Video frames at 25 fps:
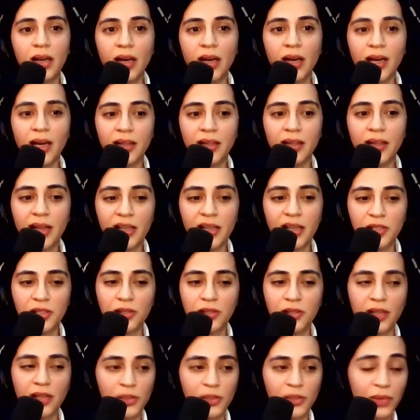
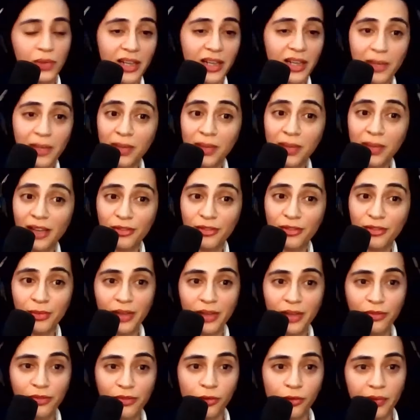That's when I applied for
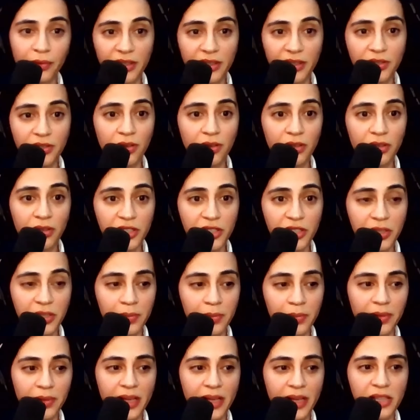my Fulbright scholarship.
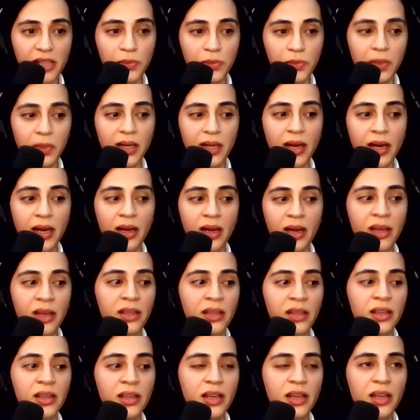That's when
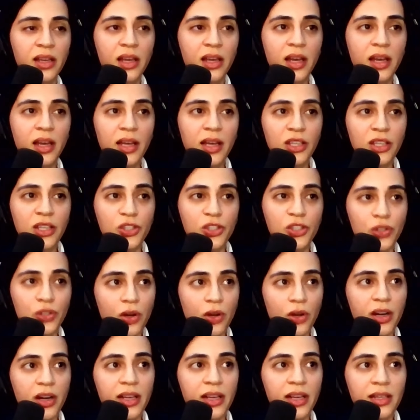I
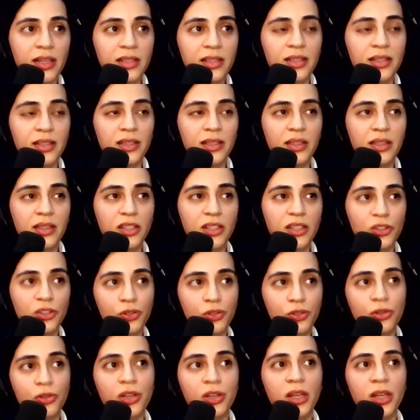started this
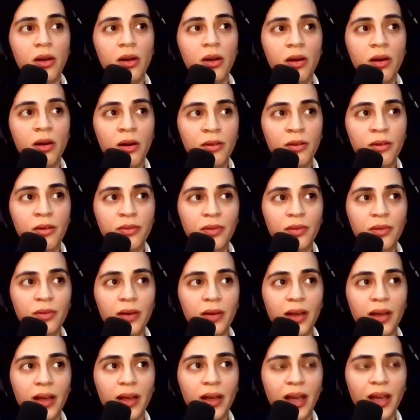journey of,
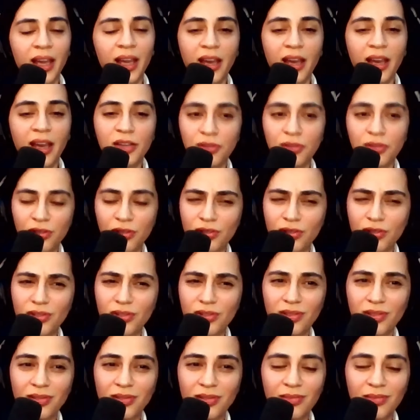hey, I should
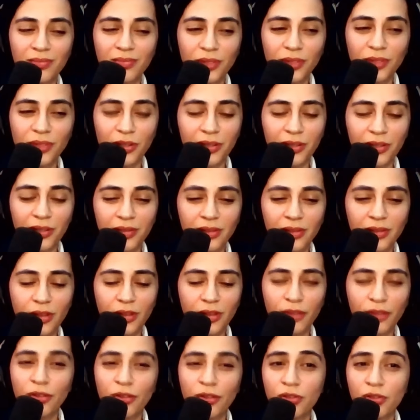just,
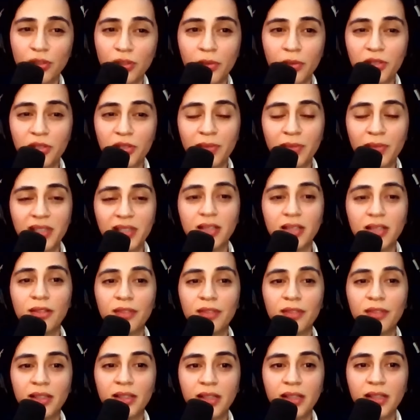not focus so much on
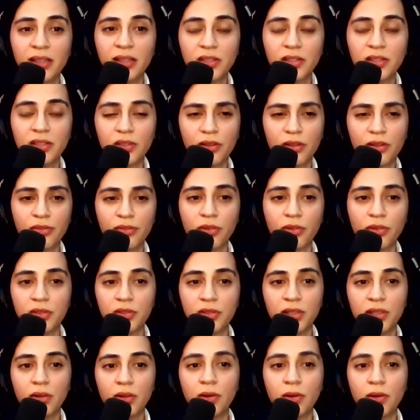myself and then start
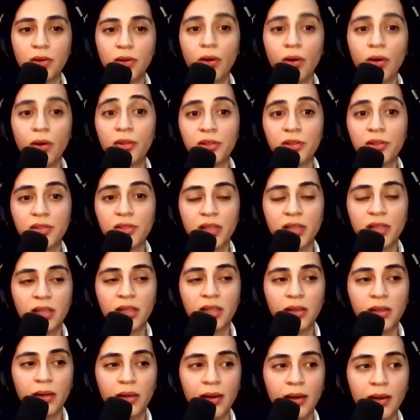focusing on others and
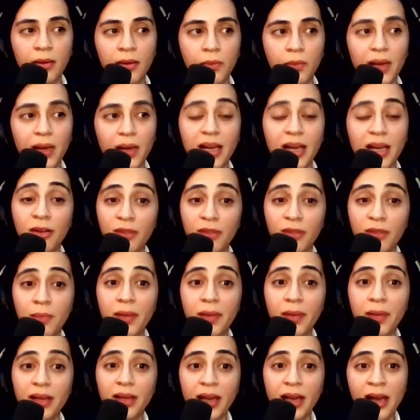what kind of
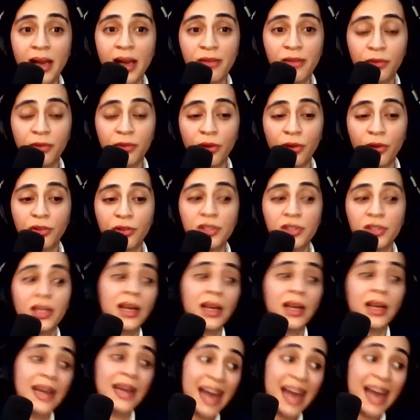impact I have on others.
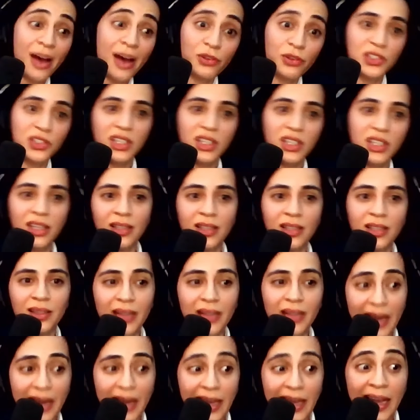Now seeing
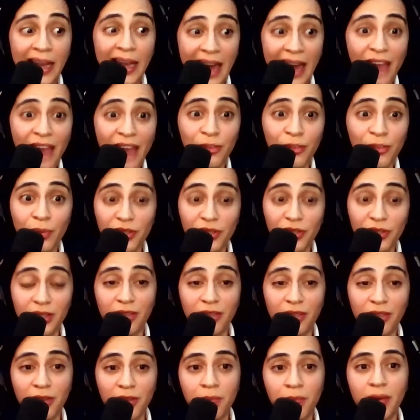that I can have a positive
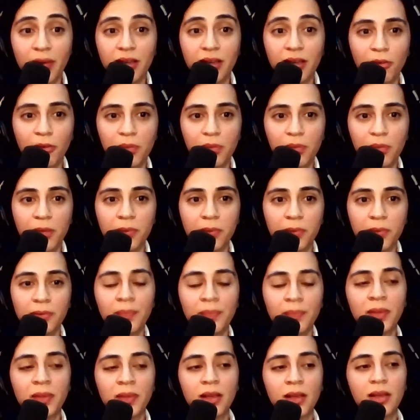impact on people.
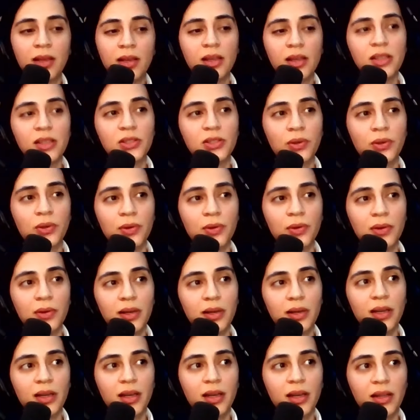So
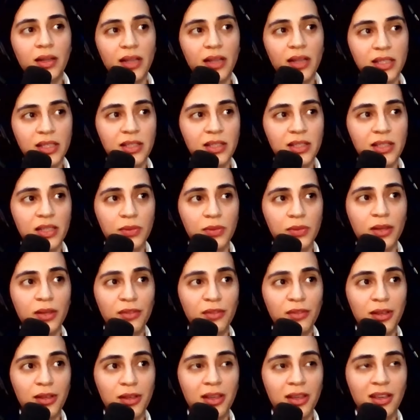that's one
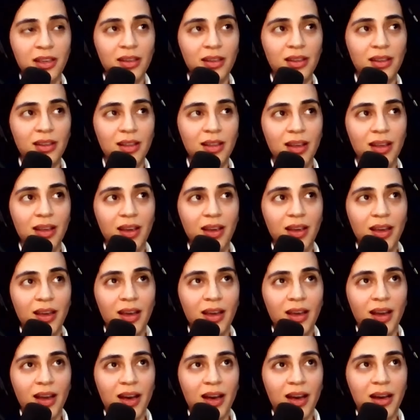of the
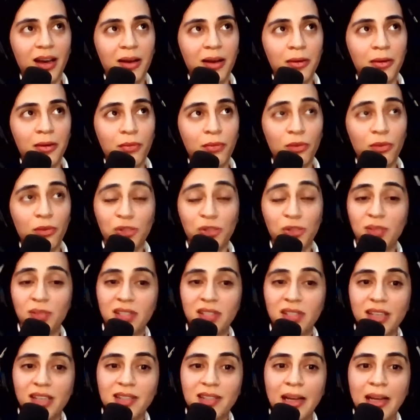worst
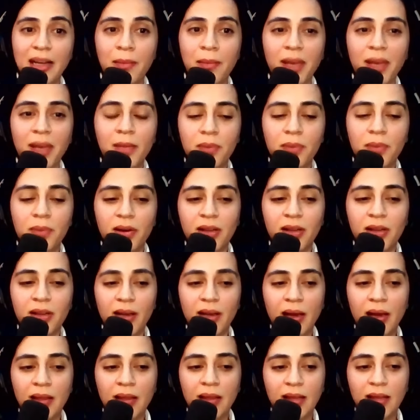mistakes that I made, but
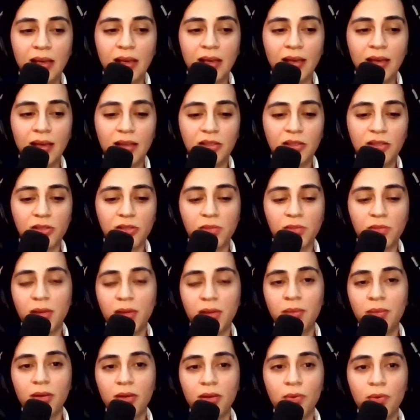I think it just
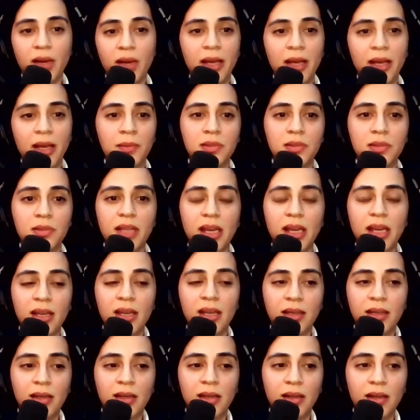made me who I am today,
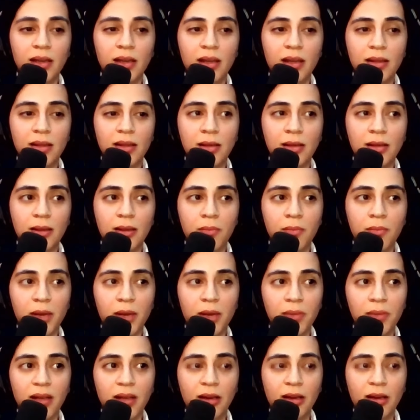and it
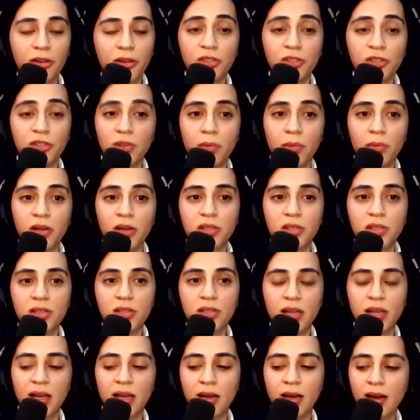made me learn so
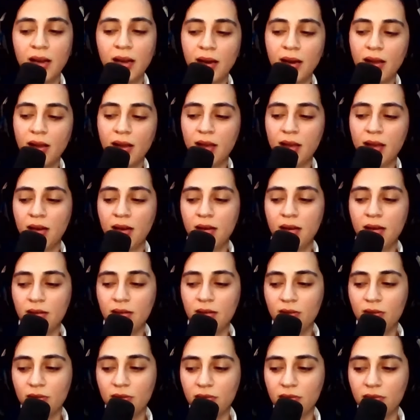much, and
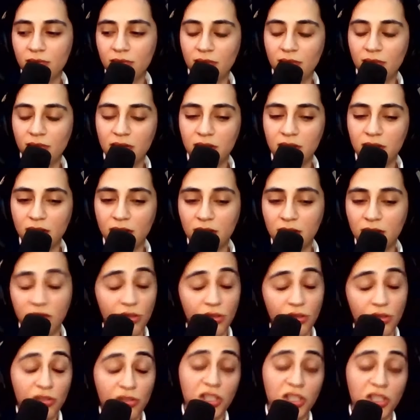it
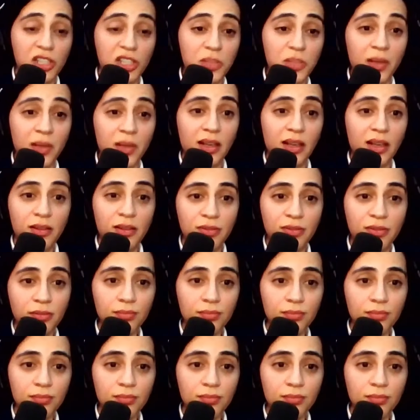just changed my life.